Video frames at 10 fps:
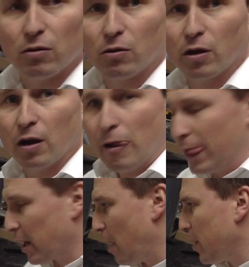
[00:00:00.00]
or
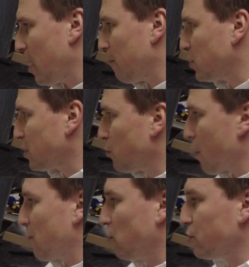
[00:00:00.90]
coming up with some
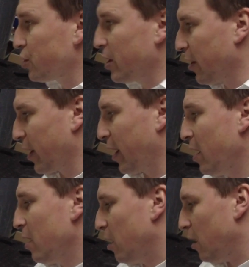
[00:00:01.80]
revolutionary
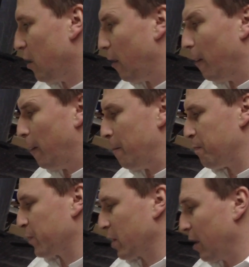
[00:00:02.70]

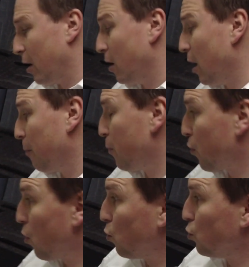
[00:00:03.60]

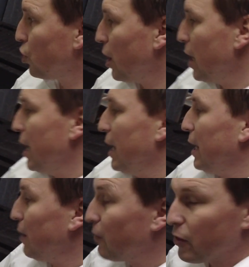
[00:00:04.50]
approach.
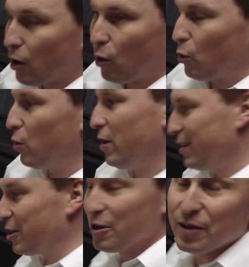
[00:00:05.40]
Even though
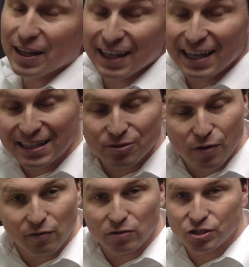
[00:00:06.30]
the unit is
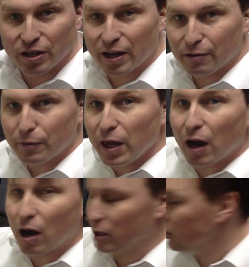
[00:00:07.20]
revolutionary, we are